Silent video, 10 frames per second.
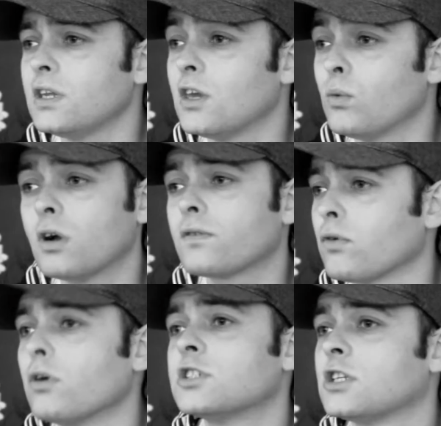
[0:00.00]
You work
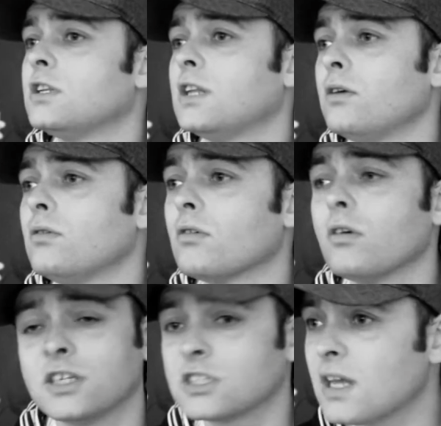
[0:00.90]
for Iceland now. All
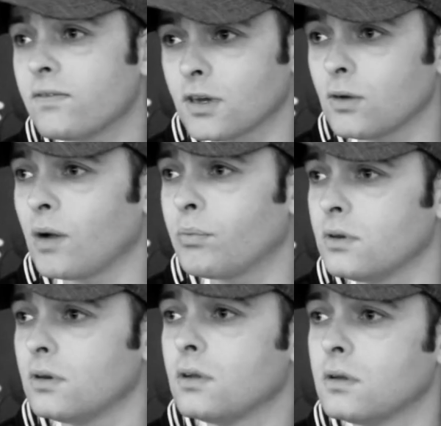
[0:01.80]
right, it's never going to happen.